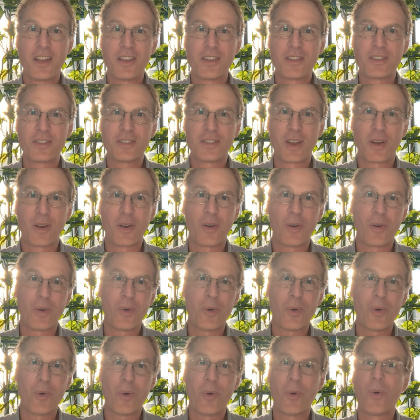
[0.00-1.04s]

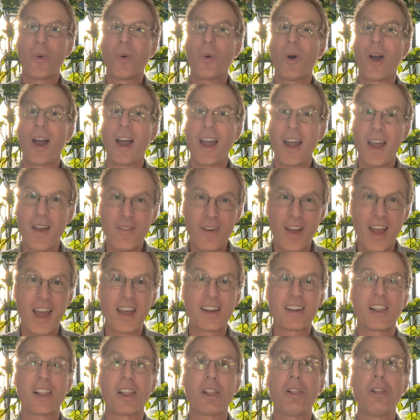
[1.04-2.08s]
So I have
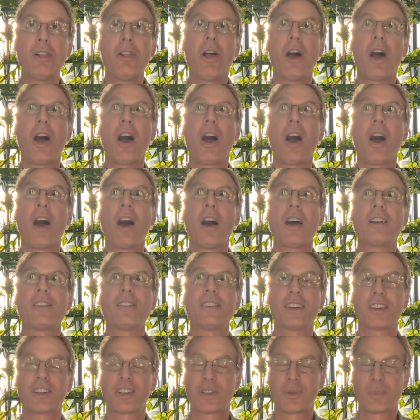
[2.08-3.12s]
had a lot of
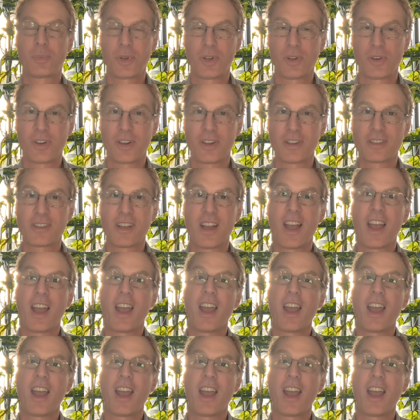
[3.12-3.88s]
experience.